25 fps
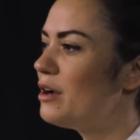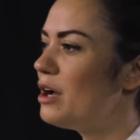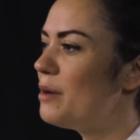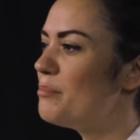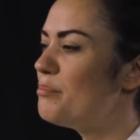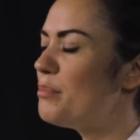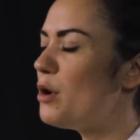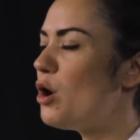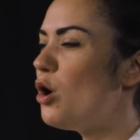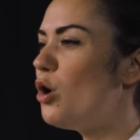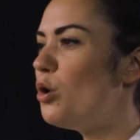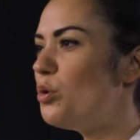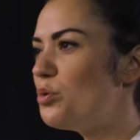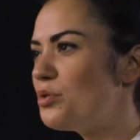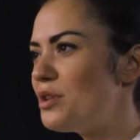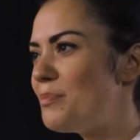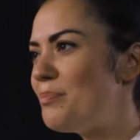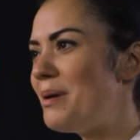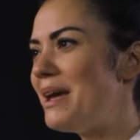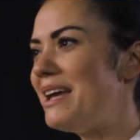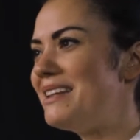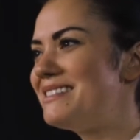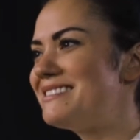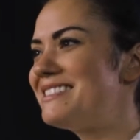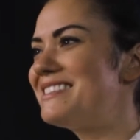but all the
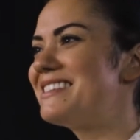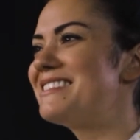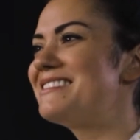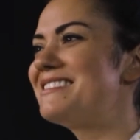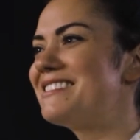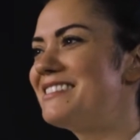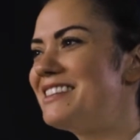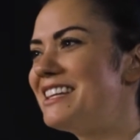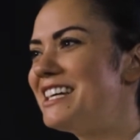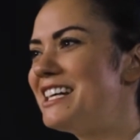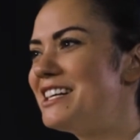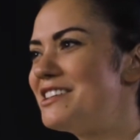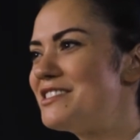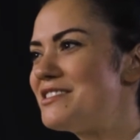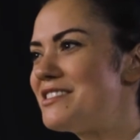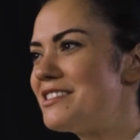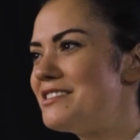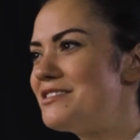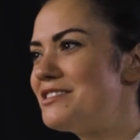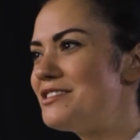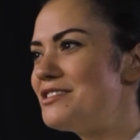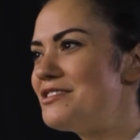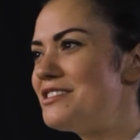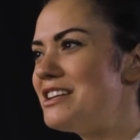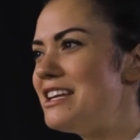paintings and layers
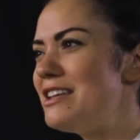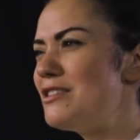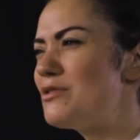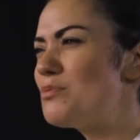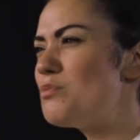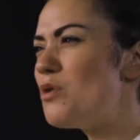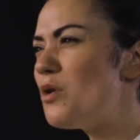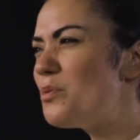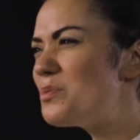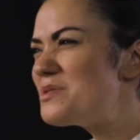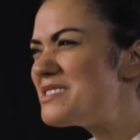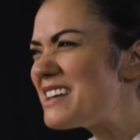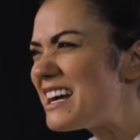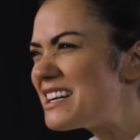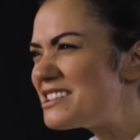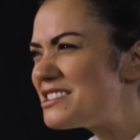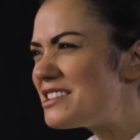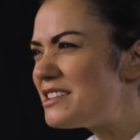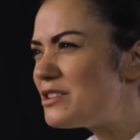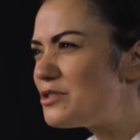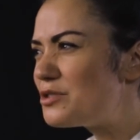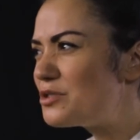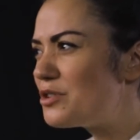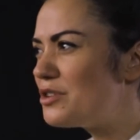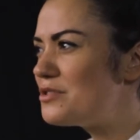underneath, what was
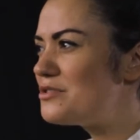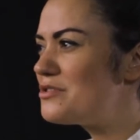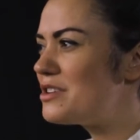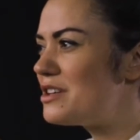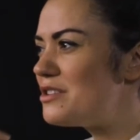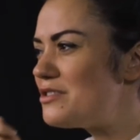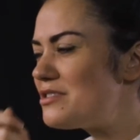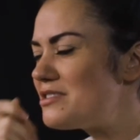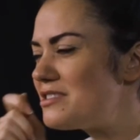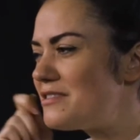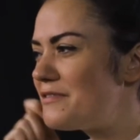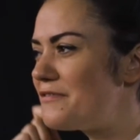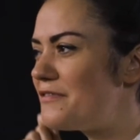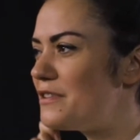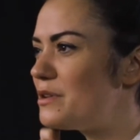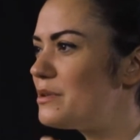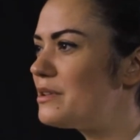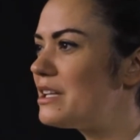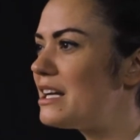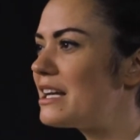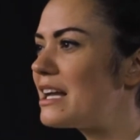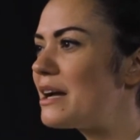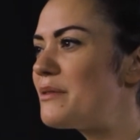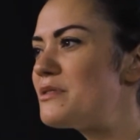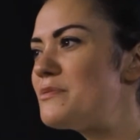actually going on. So I used to feel
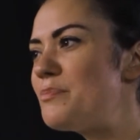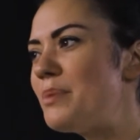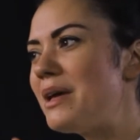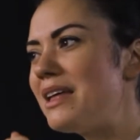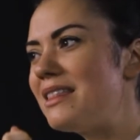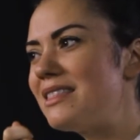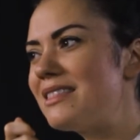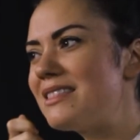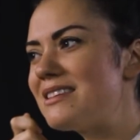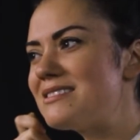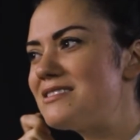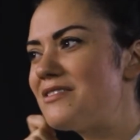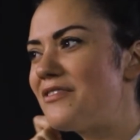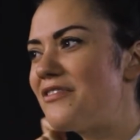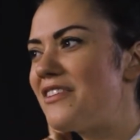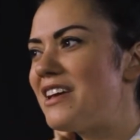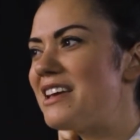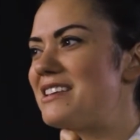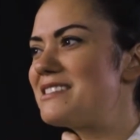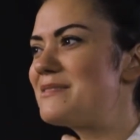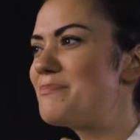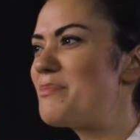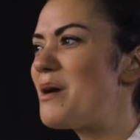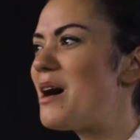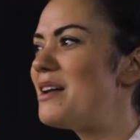like I was painting this
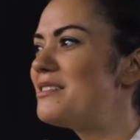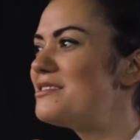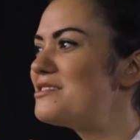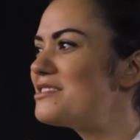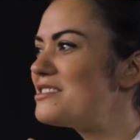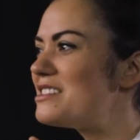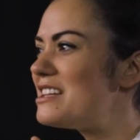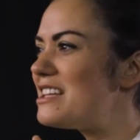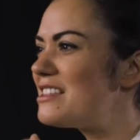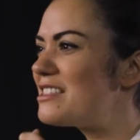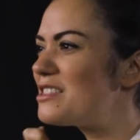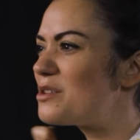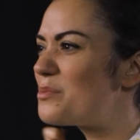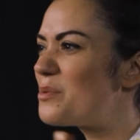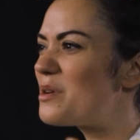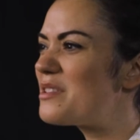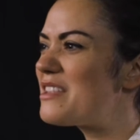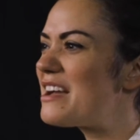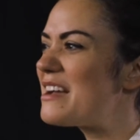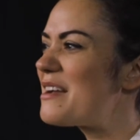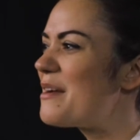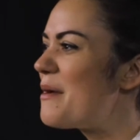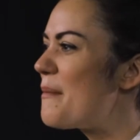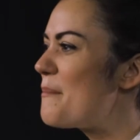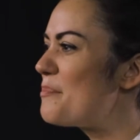face, but underneath there were
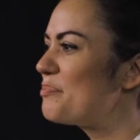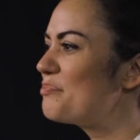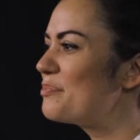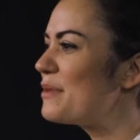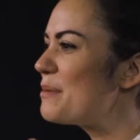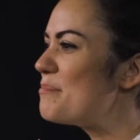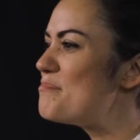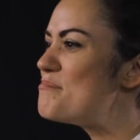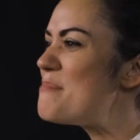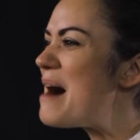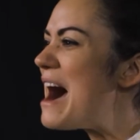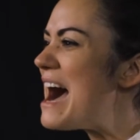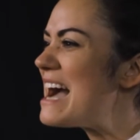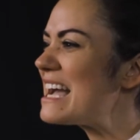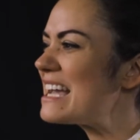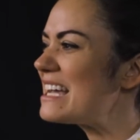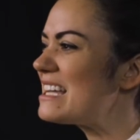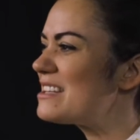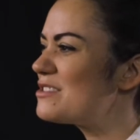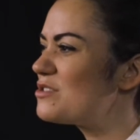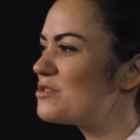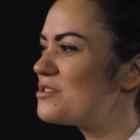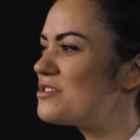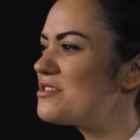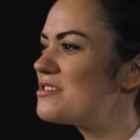like
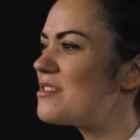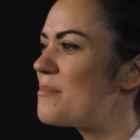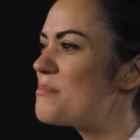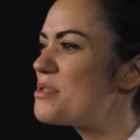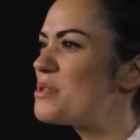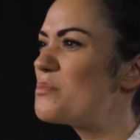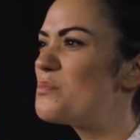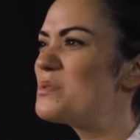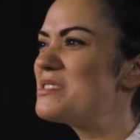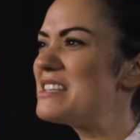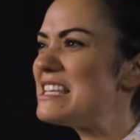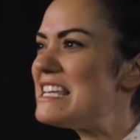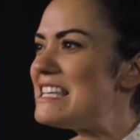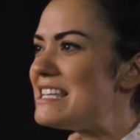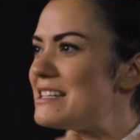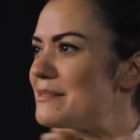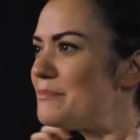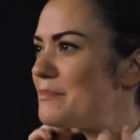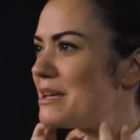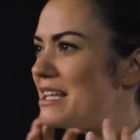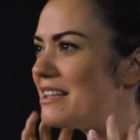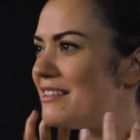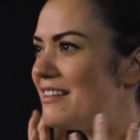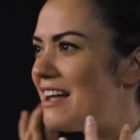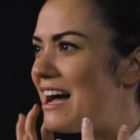maggots or something was eating
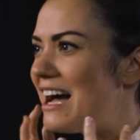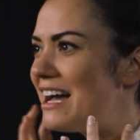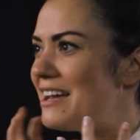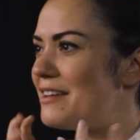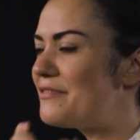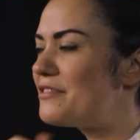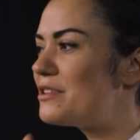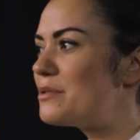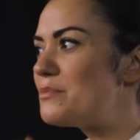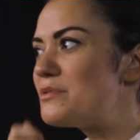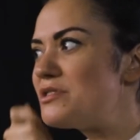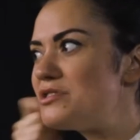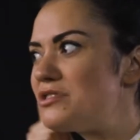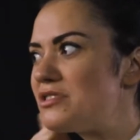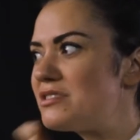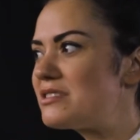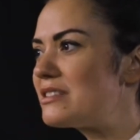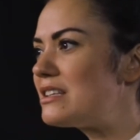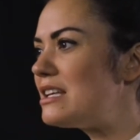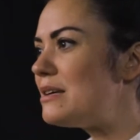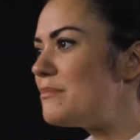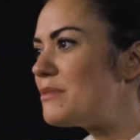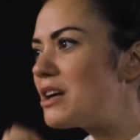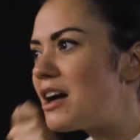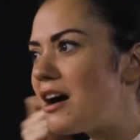me alive, and it was just
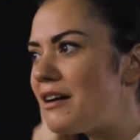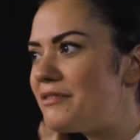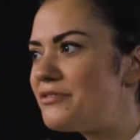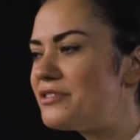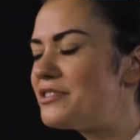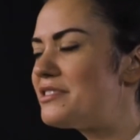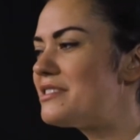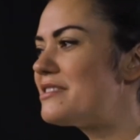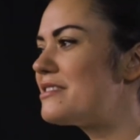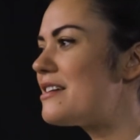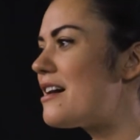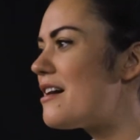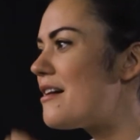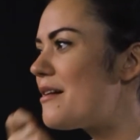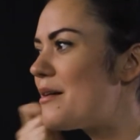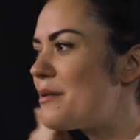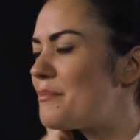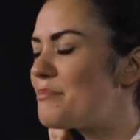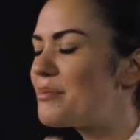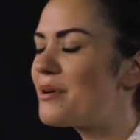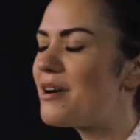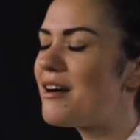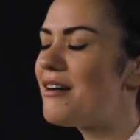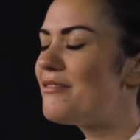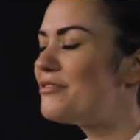keep covering that
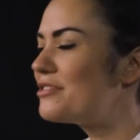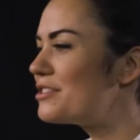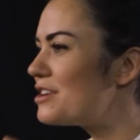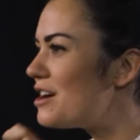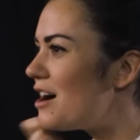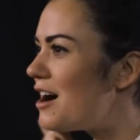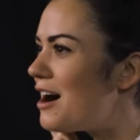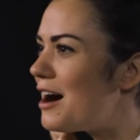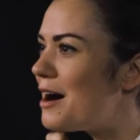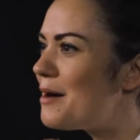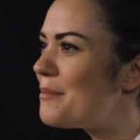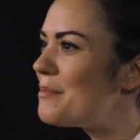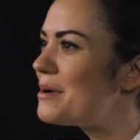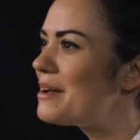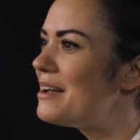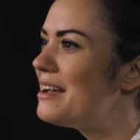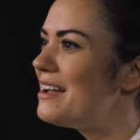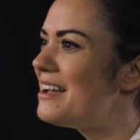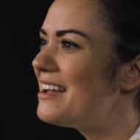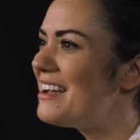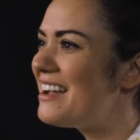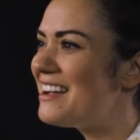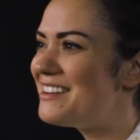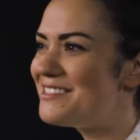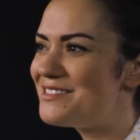up, cover it up.
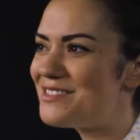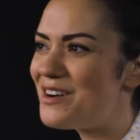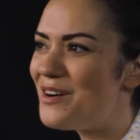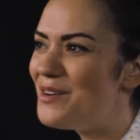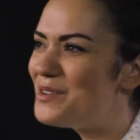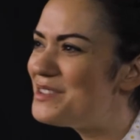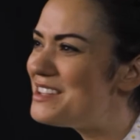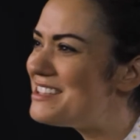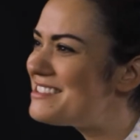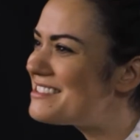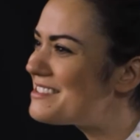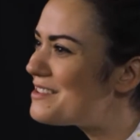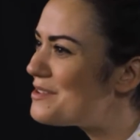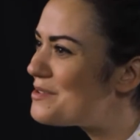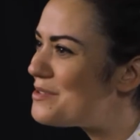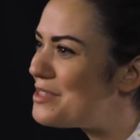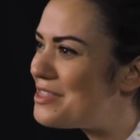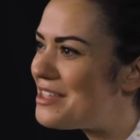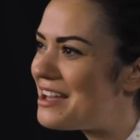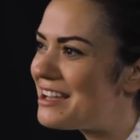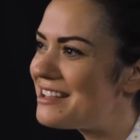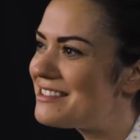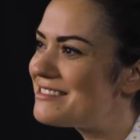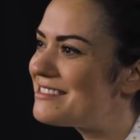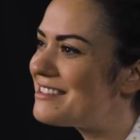And all these little
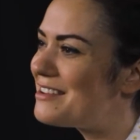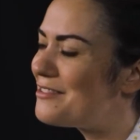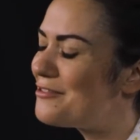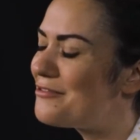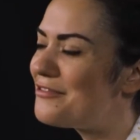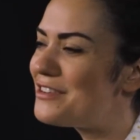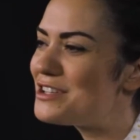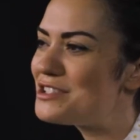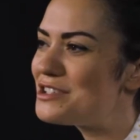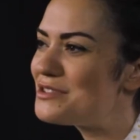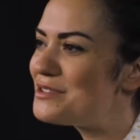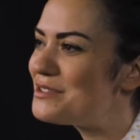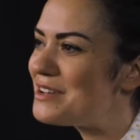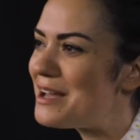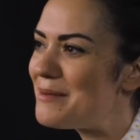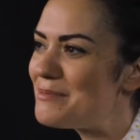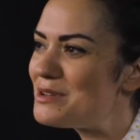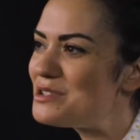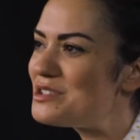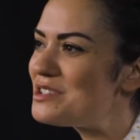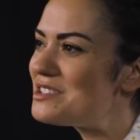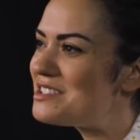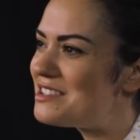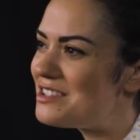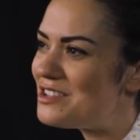things like visual
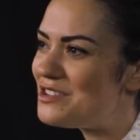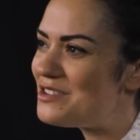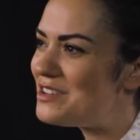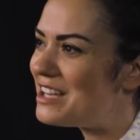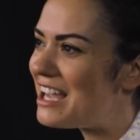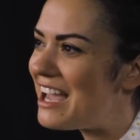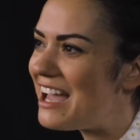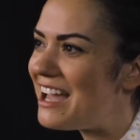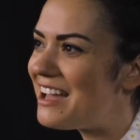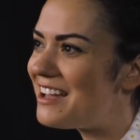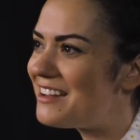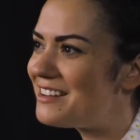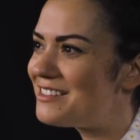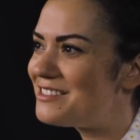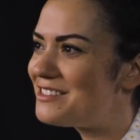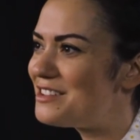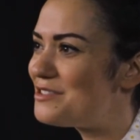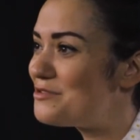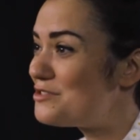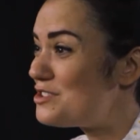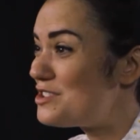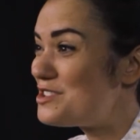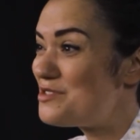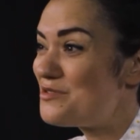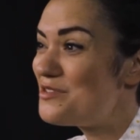images that you get, they
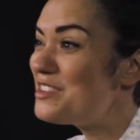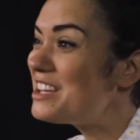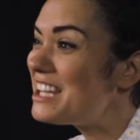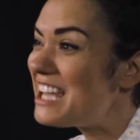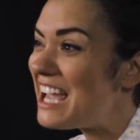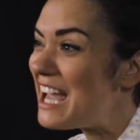just really